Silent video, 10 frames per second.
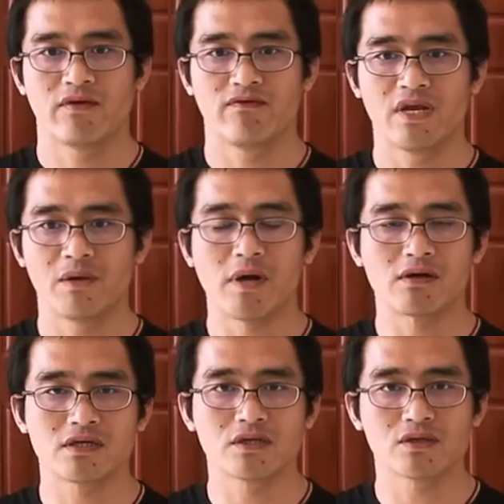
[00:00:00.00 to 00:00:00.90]

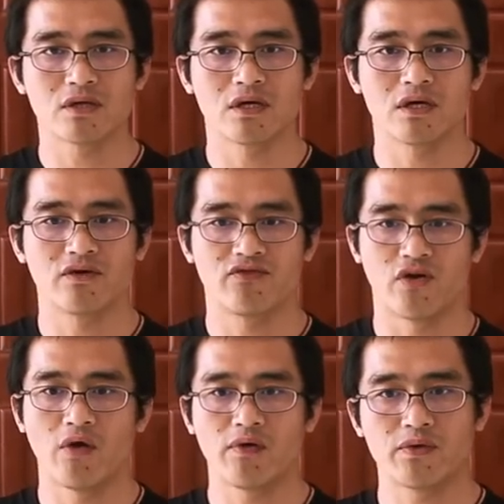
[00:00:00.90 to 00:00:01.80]
To
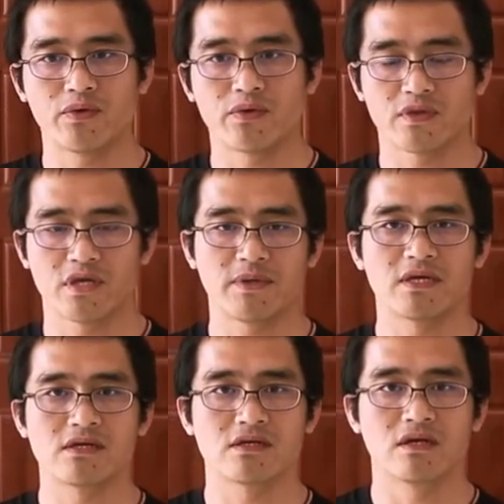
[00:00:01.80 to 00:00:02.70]
ensure the high quality of
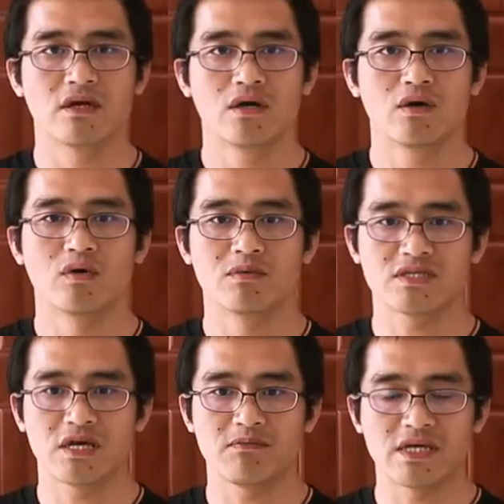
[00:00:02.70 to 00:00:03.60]
our Fjällräven
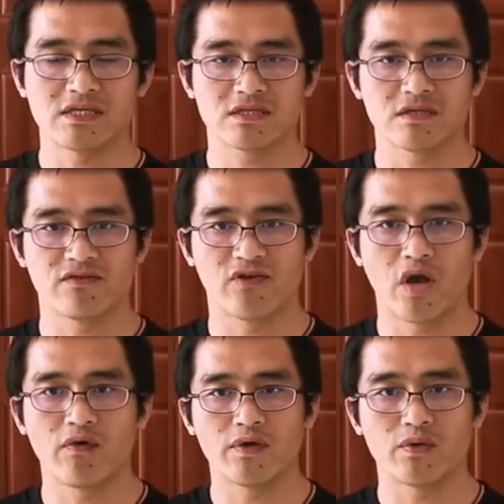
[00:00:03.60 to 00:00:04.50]
down, we take
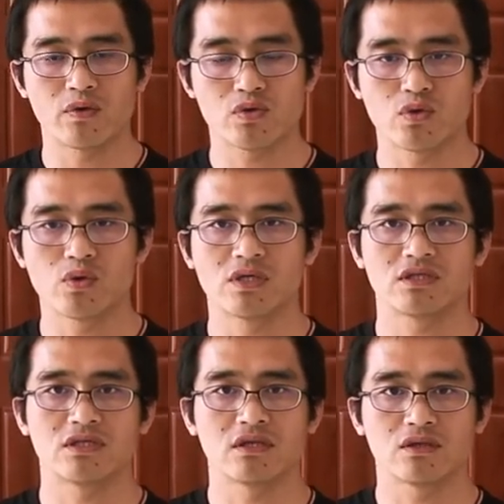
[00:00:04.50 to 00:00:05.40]
targeted samples
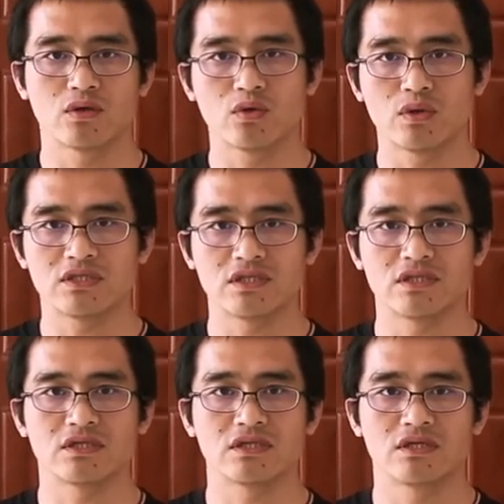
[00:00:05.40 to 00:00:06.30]
from every batch
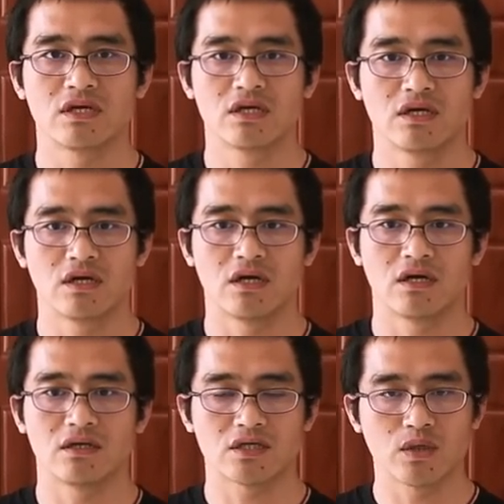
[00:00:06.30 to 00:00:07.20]
before it is shipped for
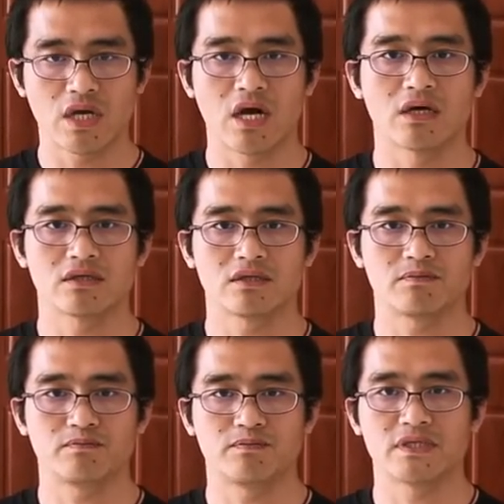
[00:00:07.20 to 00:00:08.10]
processing.
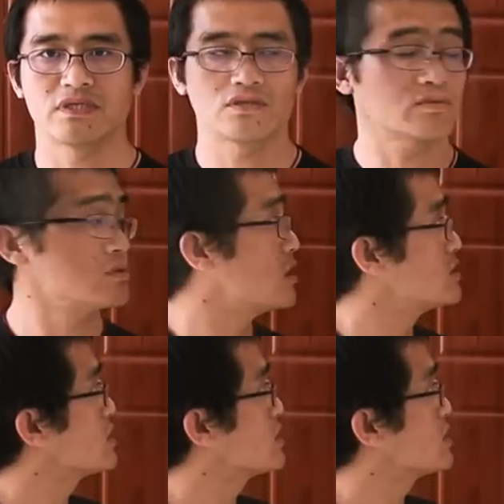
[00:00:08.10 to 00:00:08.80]
The